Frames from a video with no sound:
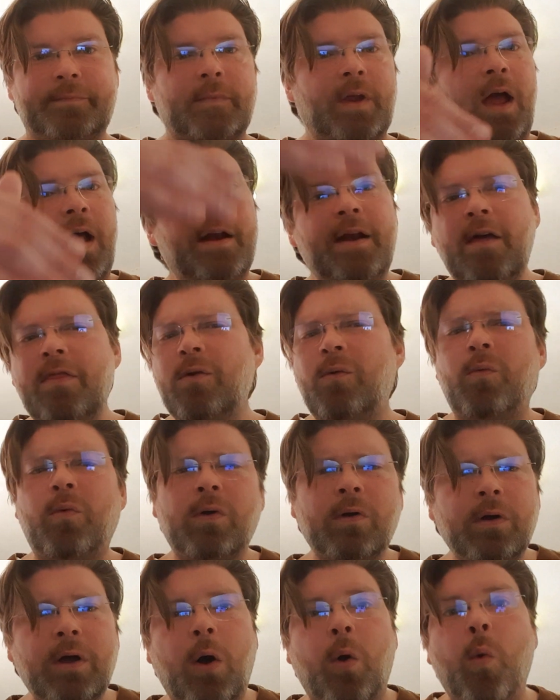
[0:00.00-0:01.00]
Another
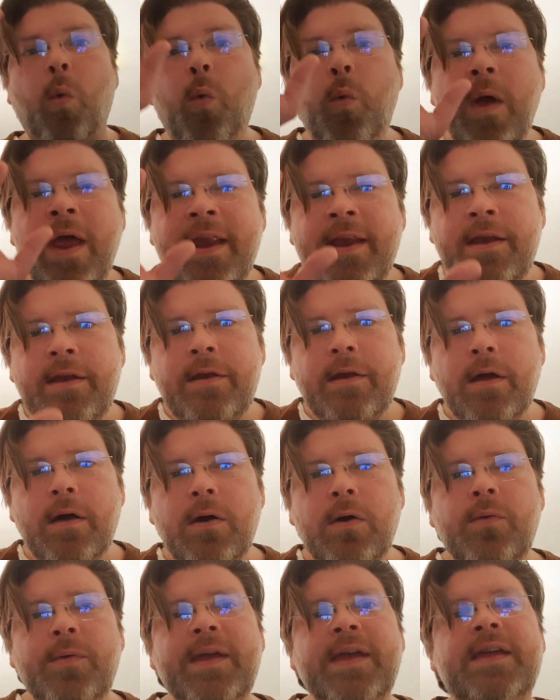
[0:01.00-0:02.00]
world, a
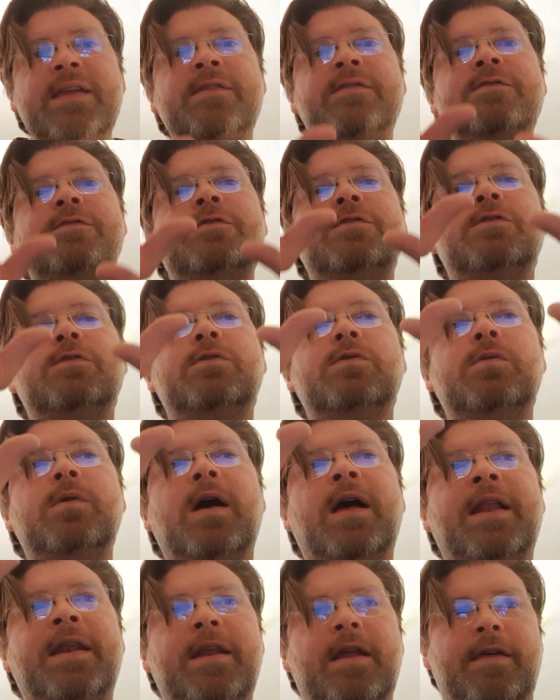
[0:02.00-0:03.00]
window into
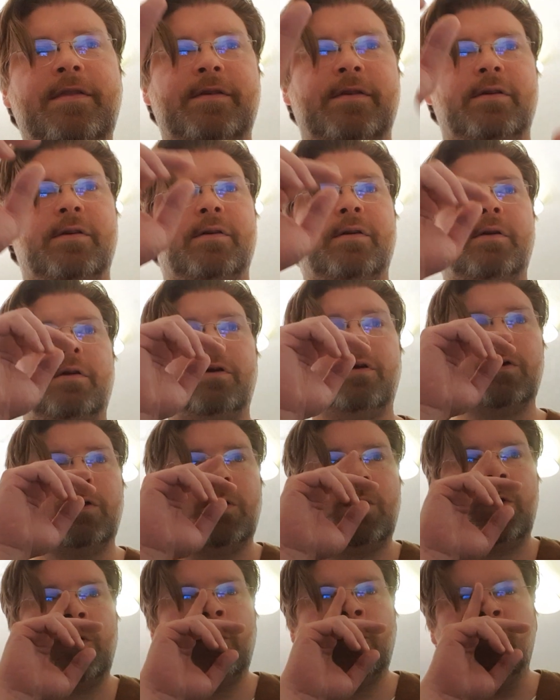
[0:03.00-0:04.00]
another
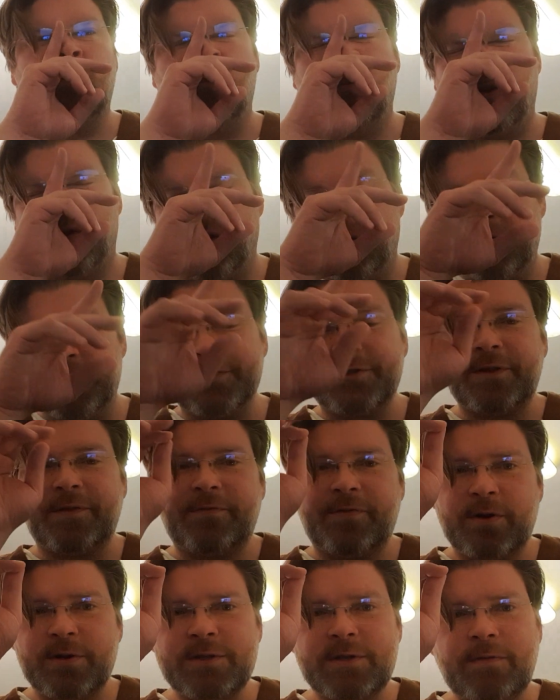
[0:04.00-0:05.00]
world. So
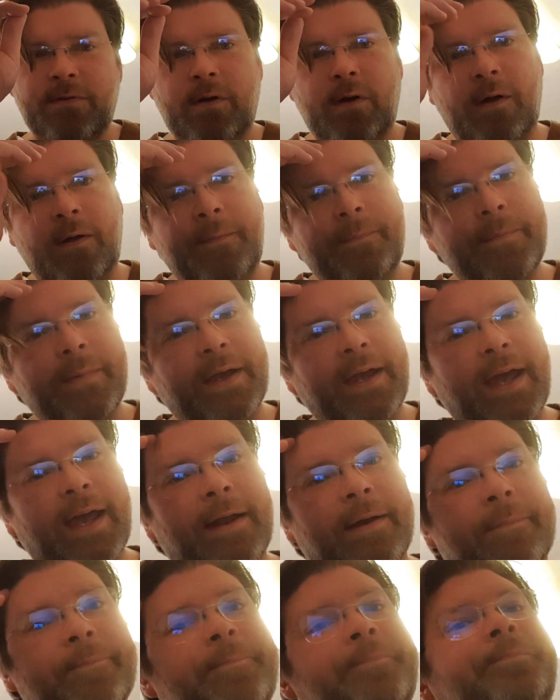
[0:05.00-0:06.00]
first of all,
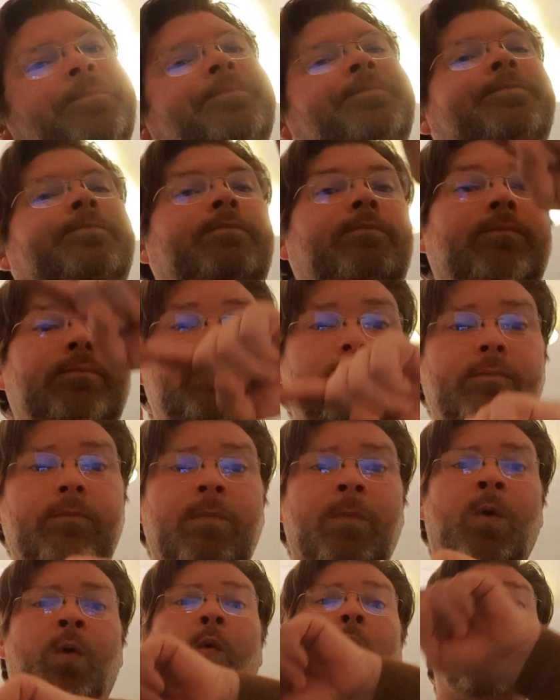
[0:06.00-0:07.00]
again,
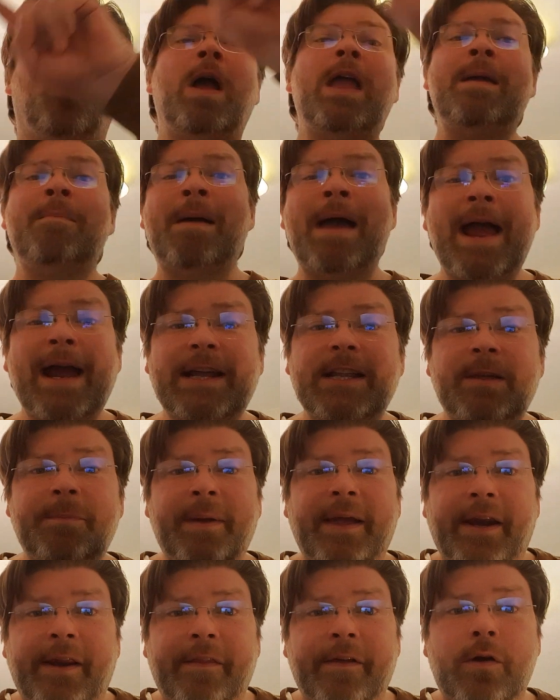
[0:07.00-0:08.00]
way back at the
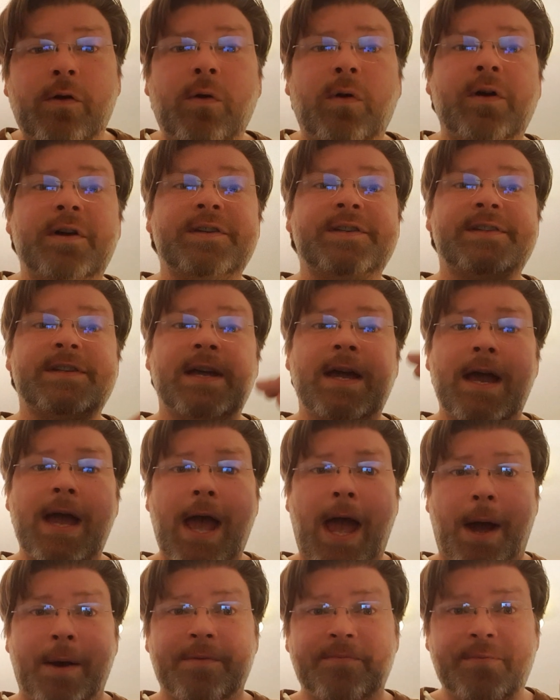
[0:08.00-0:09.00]
beginning of the course,
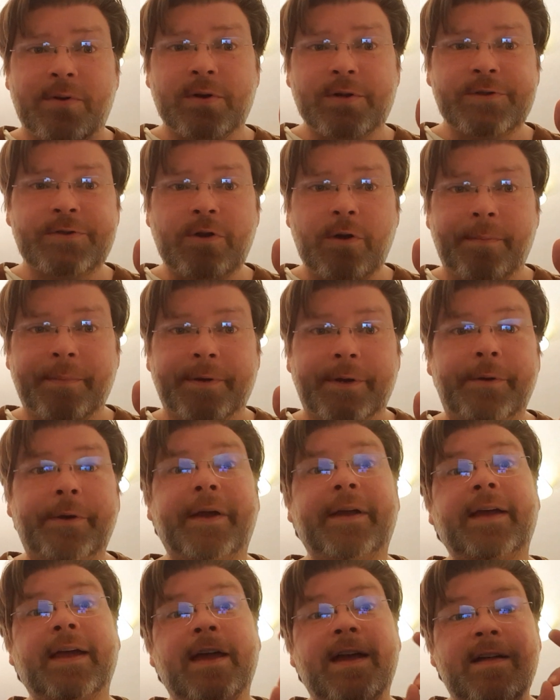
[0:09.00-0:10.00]
our first
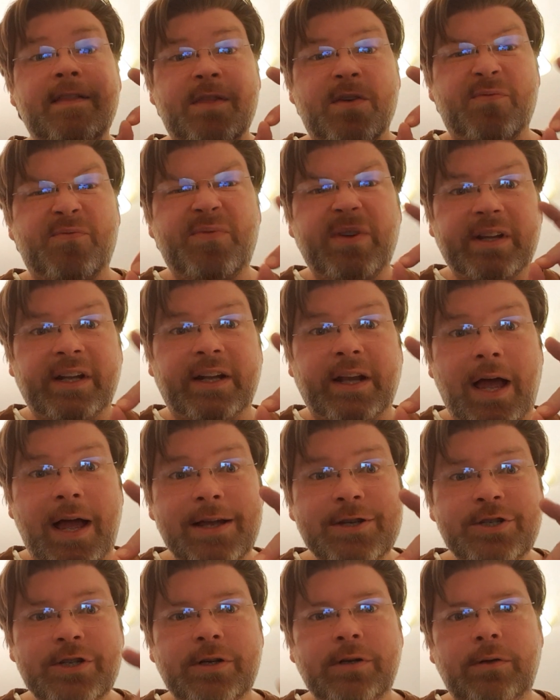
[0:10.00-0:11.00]
hermeneutic, the
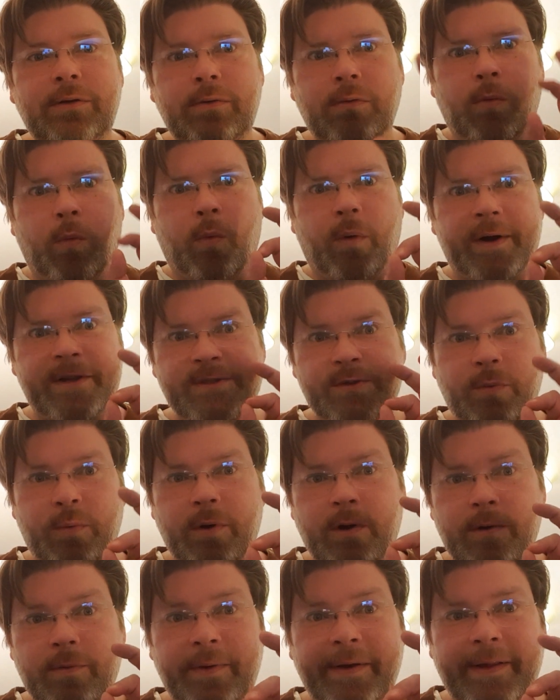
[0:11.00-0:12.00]
philological, what does a
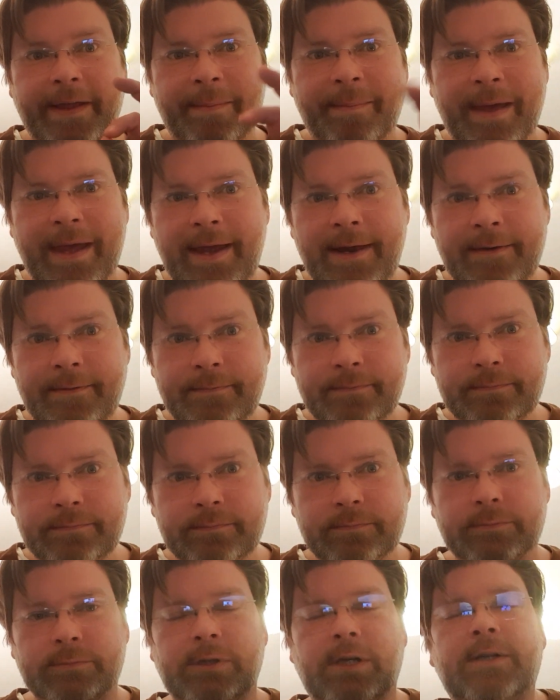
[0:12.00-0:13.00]
word really mean?
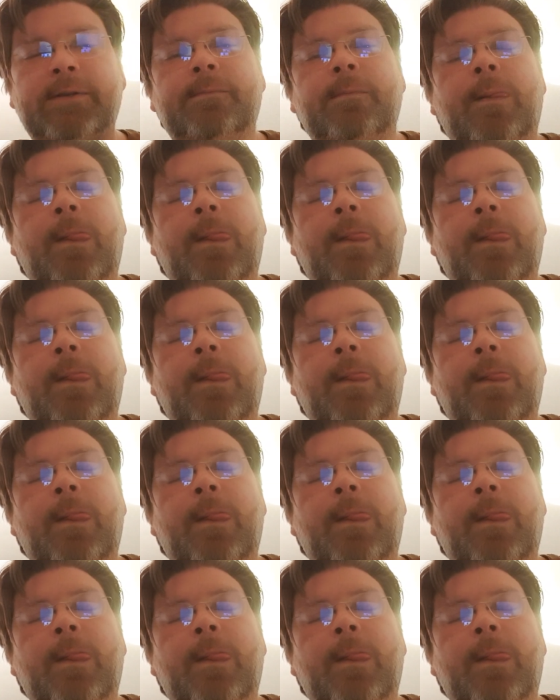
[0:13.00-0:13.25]
right?